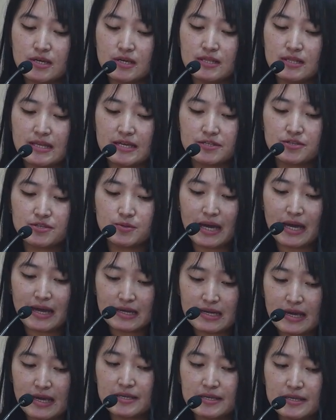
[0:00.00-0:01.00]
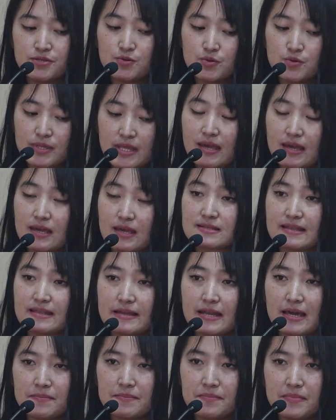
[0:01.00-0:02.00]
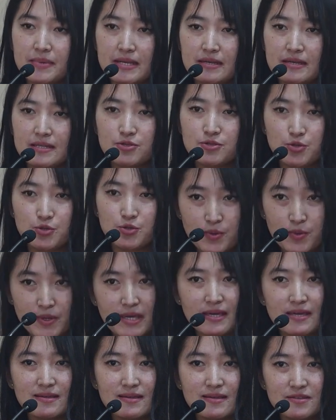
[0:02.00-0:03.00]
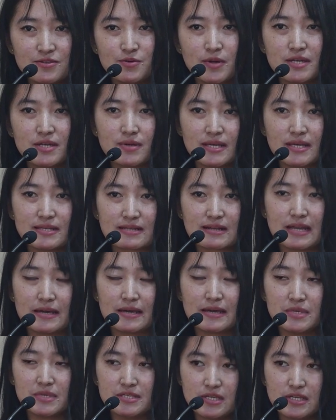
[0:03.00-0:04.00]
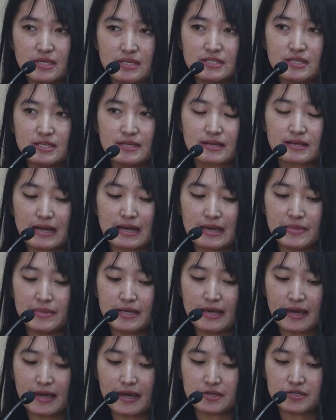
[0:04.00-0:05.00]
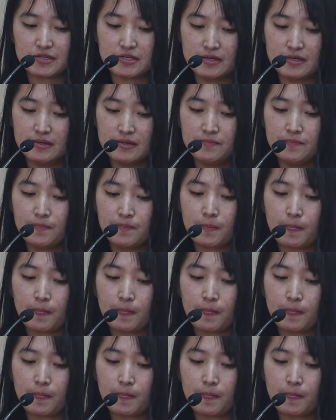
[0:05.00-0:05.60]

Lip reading: I'd like to highlight two things that I've been doing to address climate change and climate action.